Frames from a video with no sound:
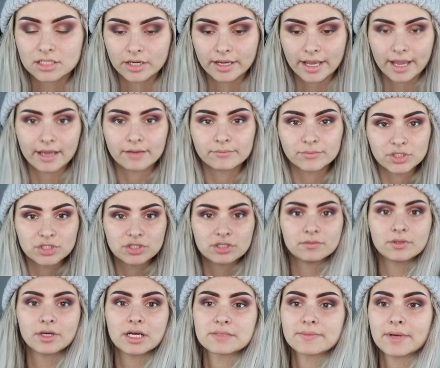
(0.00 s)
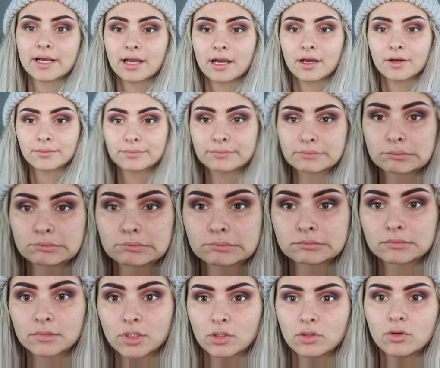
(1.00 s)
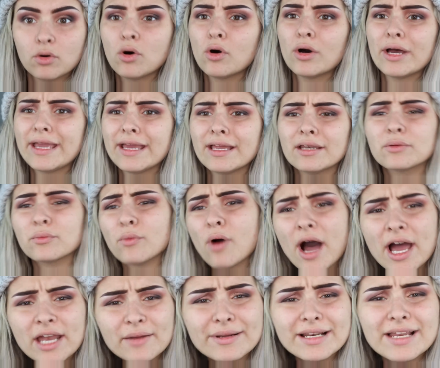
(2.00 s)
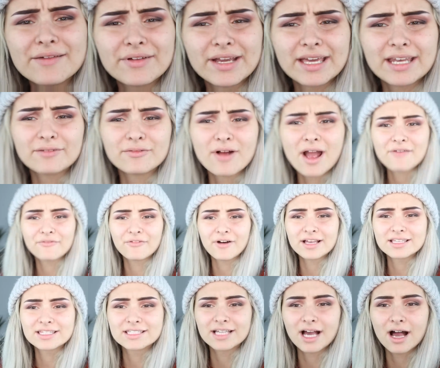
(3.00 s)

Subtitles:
Okay, I'm gonna zoom you guys back out. All in. Why do I never get it right first